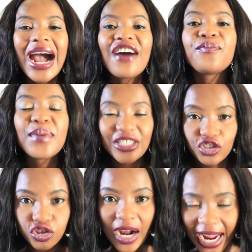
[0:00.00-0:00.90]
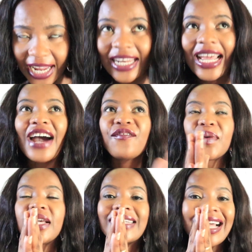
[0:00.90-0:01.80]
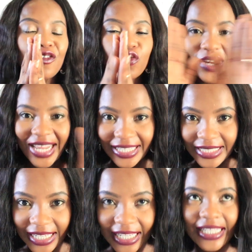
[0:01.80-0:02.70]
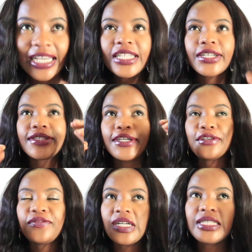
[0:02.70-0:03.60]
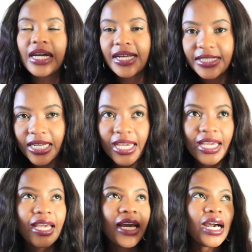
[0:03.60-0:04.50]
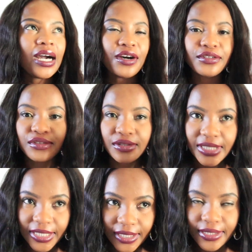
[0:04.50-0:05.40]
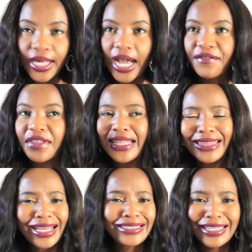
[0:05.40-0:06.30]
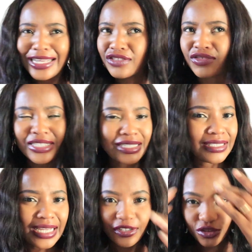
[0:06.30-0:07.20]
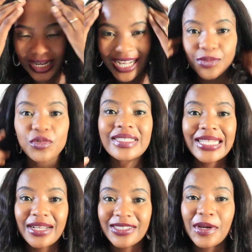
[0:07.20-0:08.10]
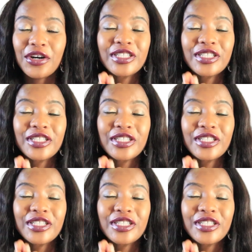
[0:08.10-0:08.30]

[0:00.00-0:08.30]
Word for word: I've been trying, I've been calculating. They'll tell you fertile day, do this after 10 days, 14 days. You guys, most times my